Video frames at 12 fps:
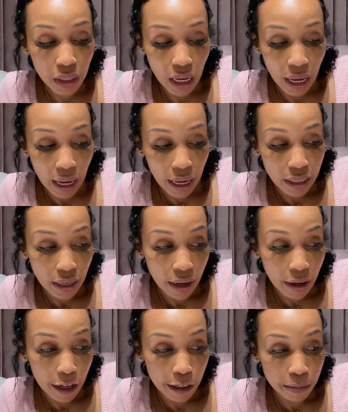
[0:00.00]
And
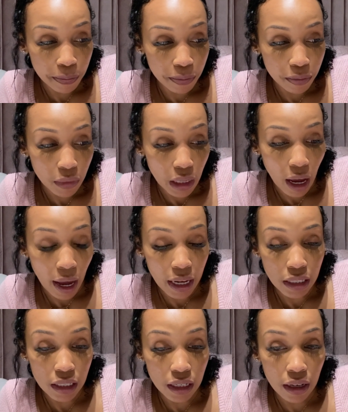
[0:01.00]
I
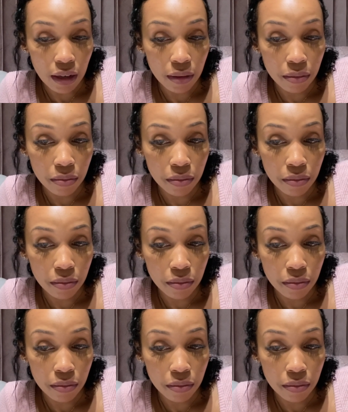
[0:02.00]
ended up